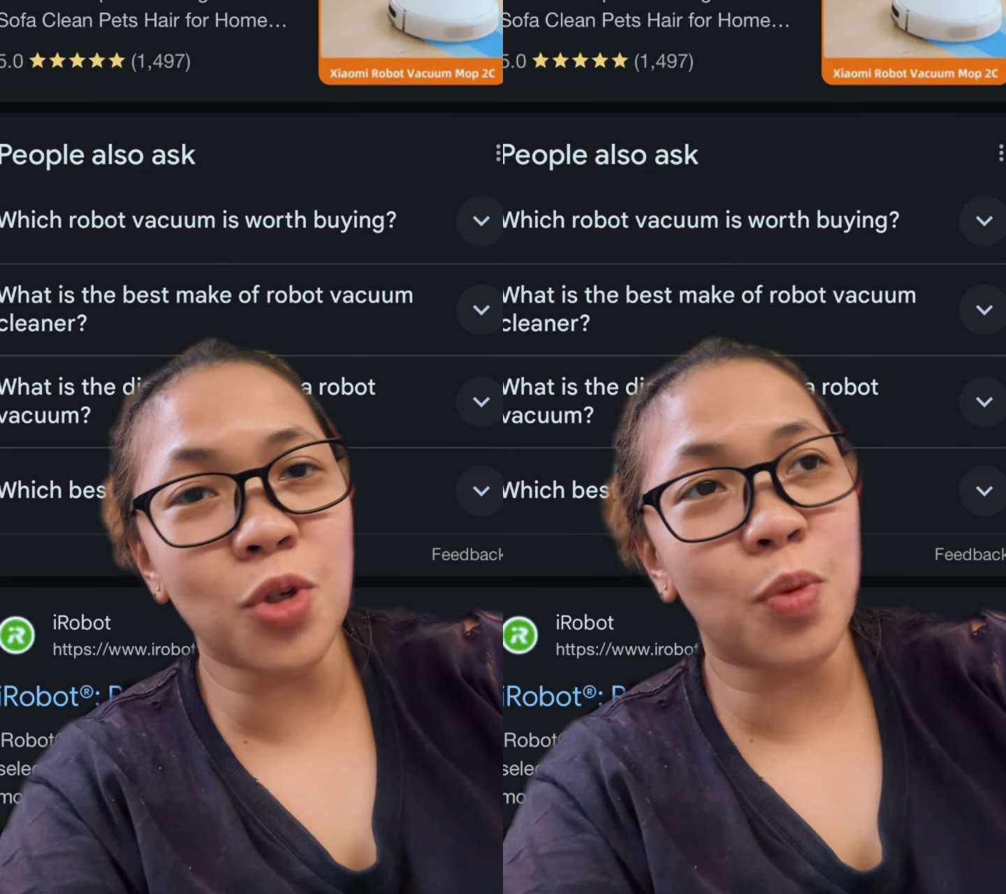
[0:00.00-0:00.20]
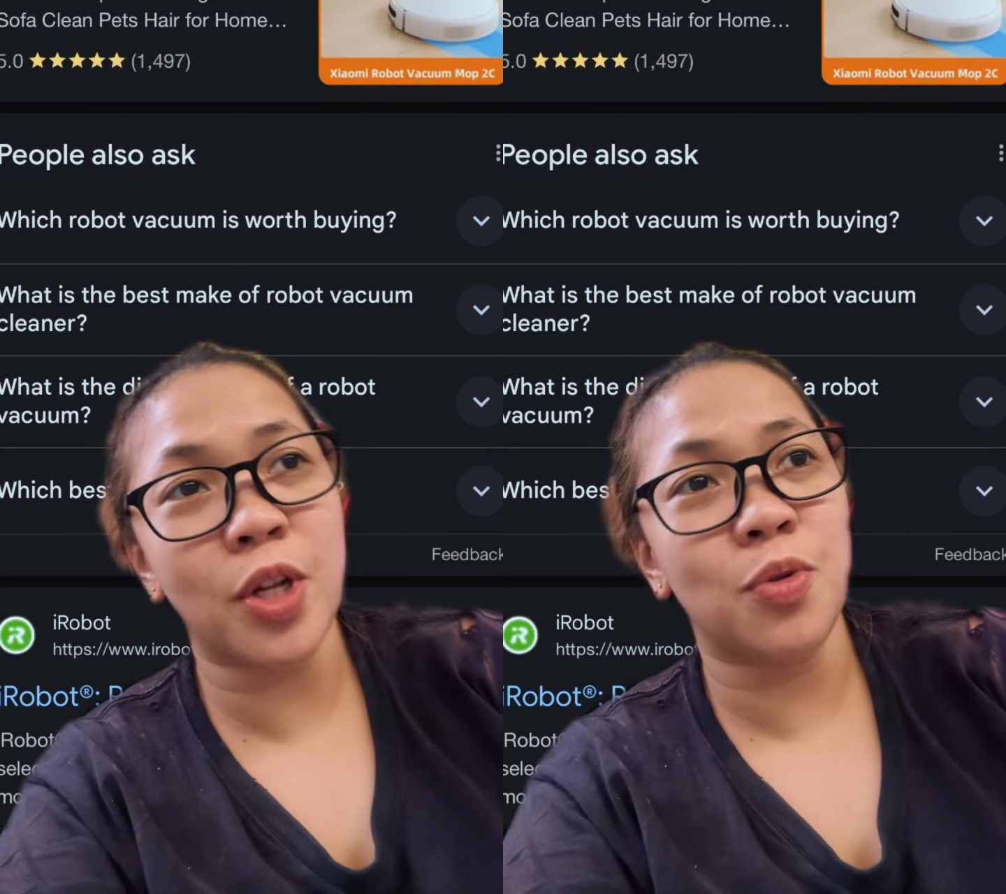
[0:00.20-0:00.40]

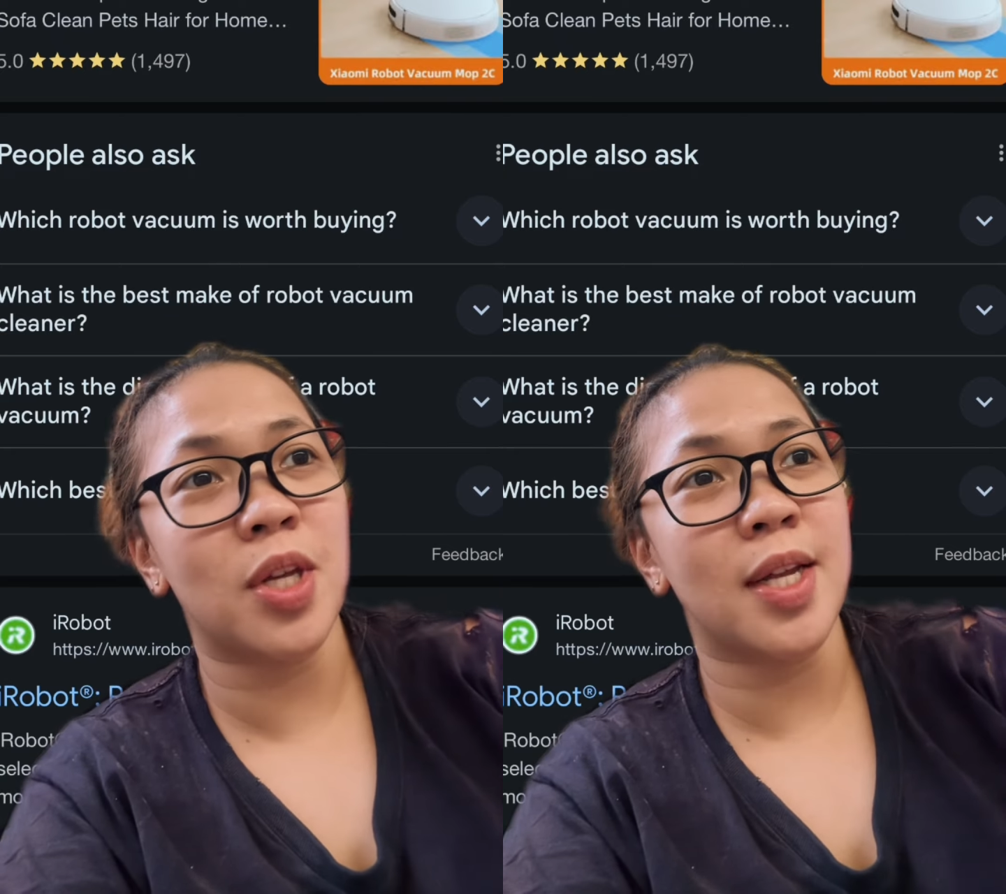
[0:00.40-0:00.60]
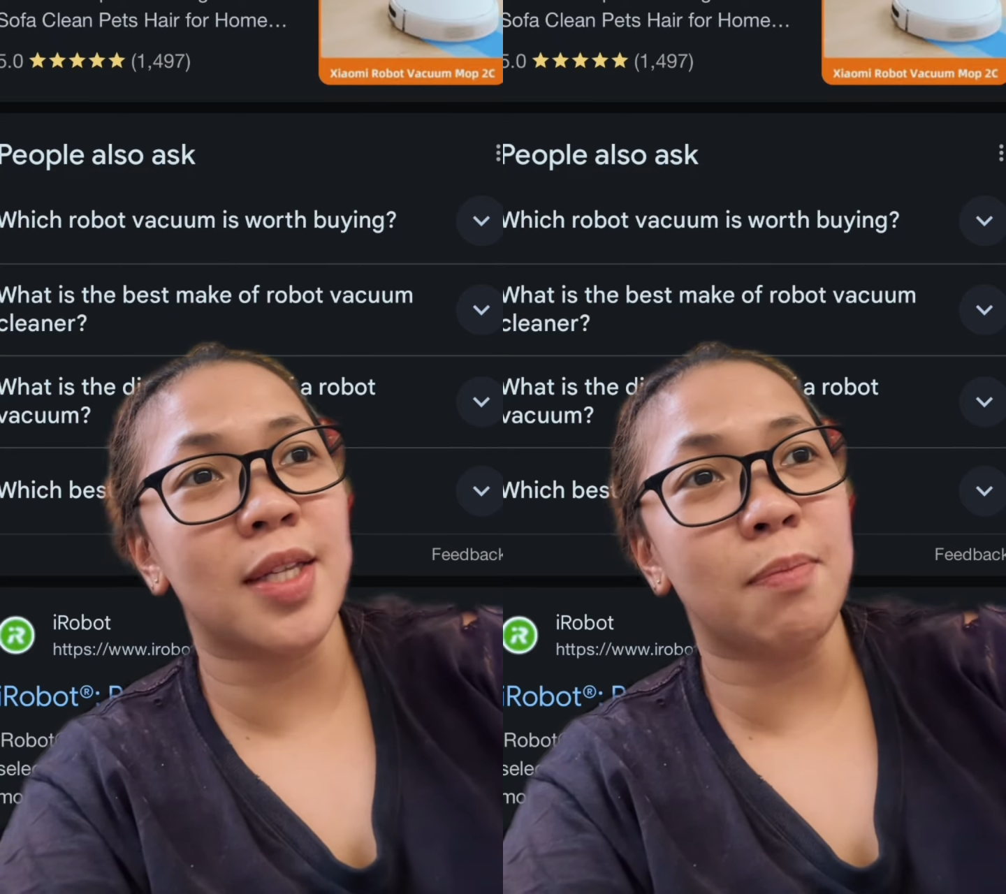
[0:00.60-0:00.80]
You want to use
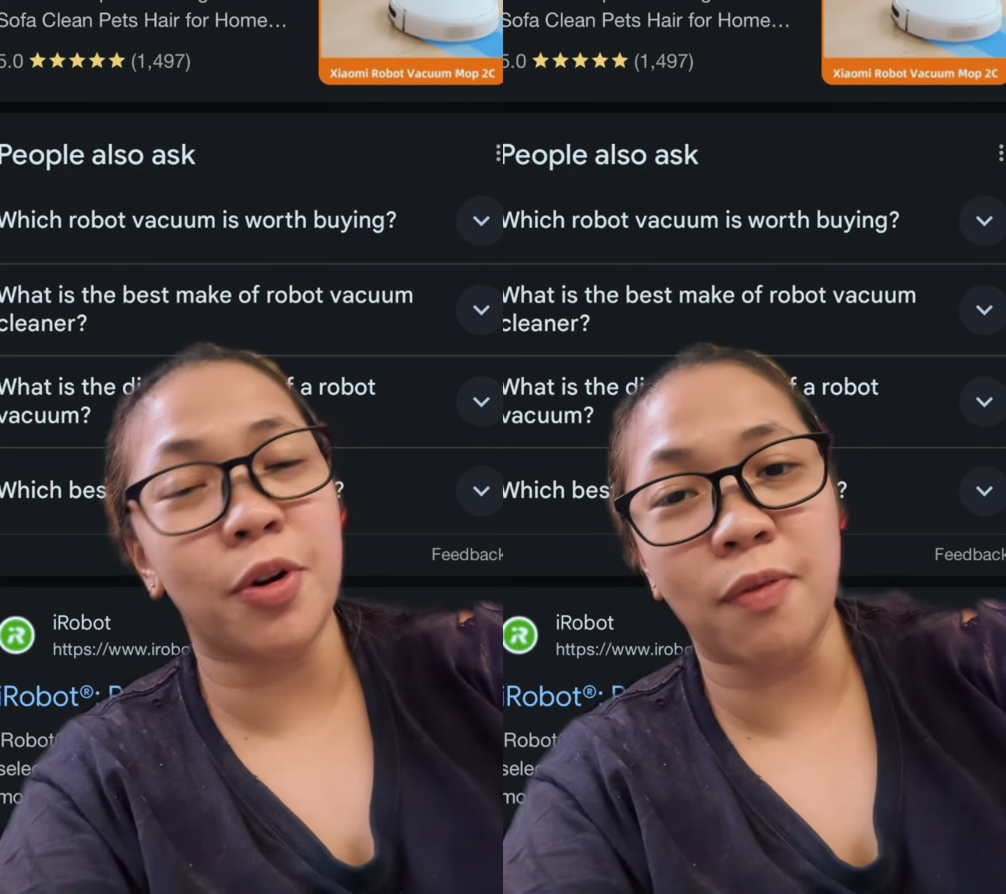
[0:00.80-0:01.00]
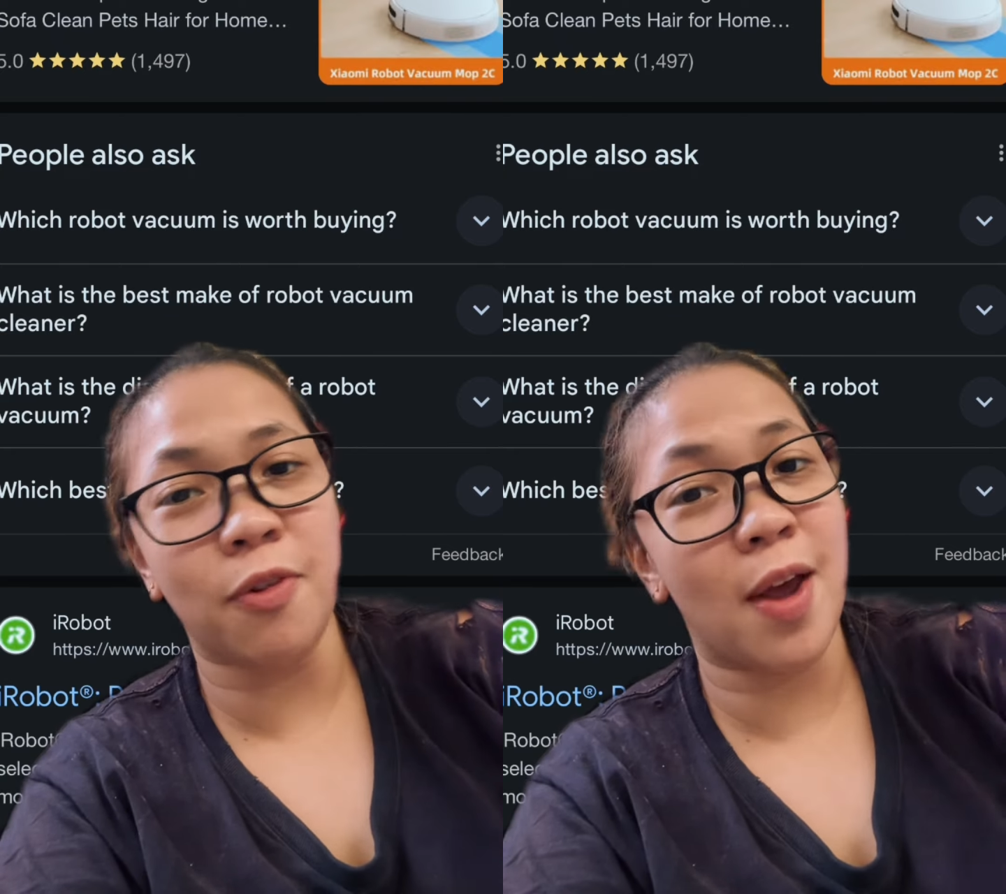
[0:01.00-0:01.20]
it as a
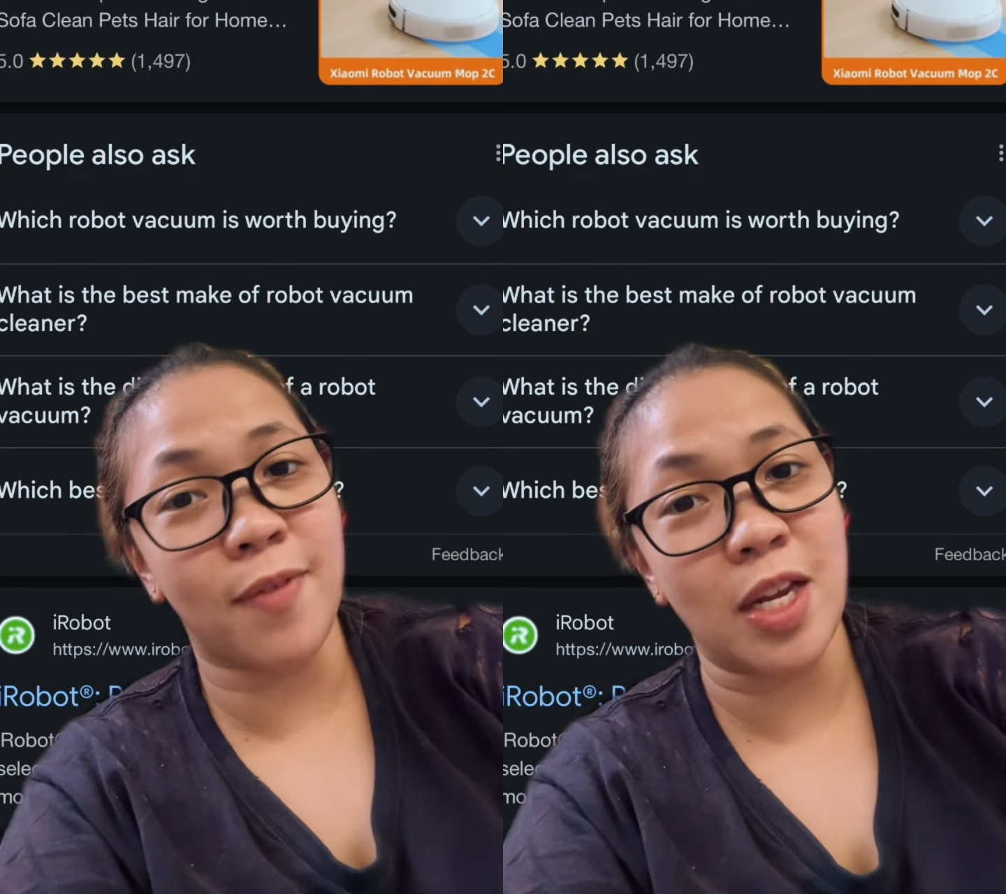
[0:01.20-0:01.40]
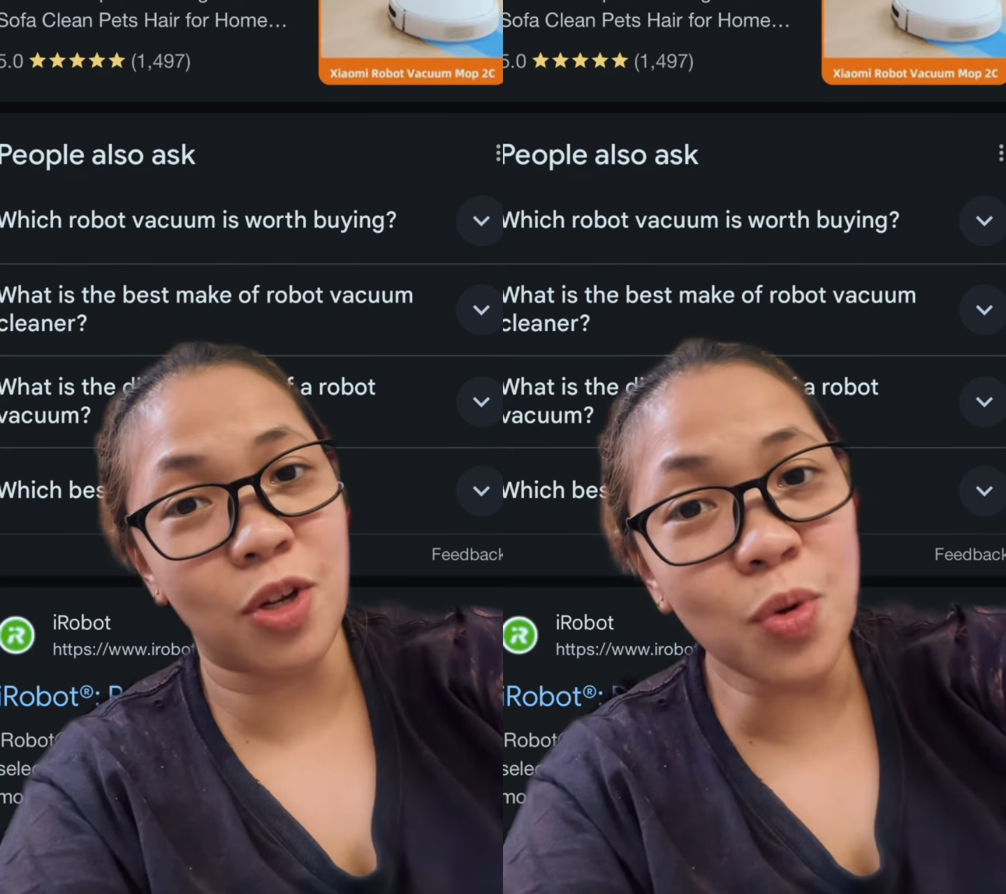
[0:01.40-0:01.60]
part of your
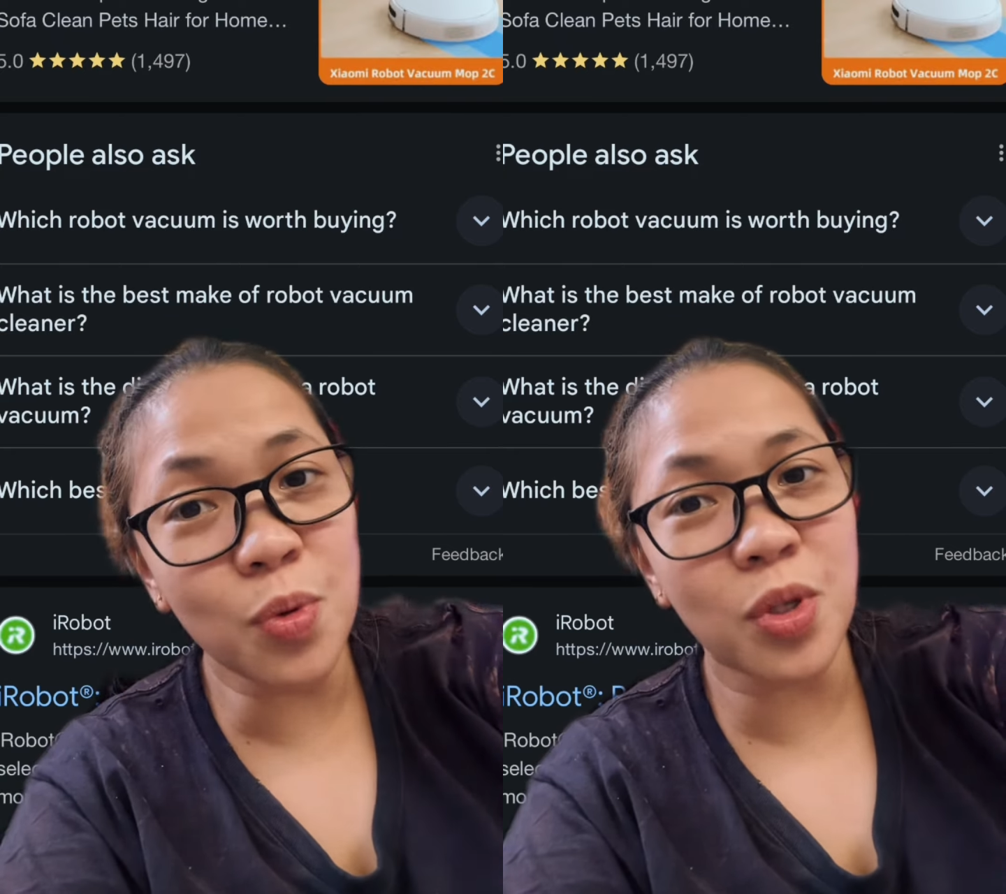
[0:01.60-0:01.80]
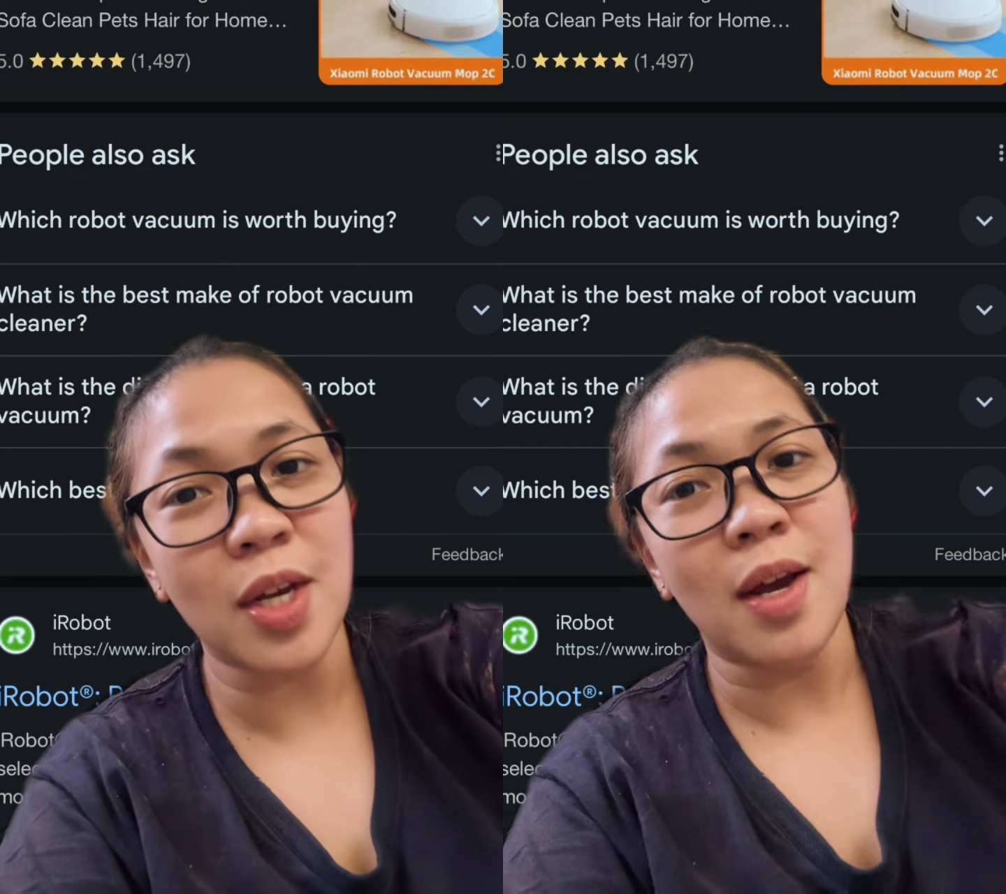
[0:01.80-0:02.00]
FAQs